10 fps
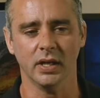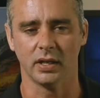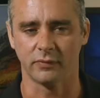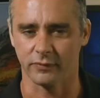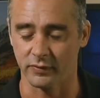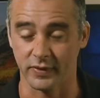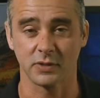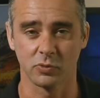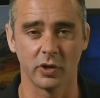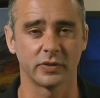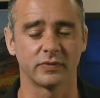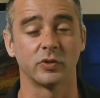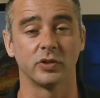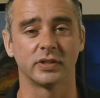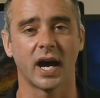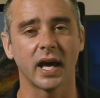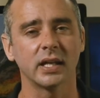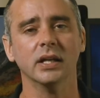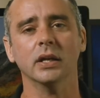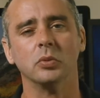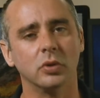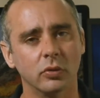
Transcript: If that's worth it for your data,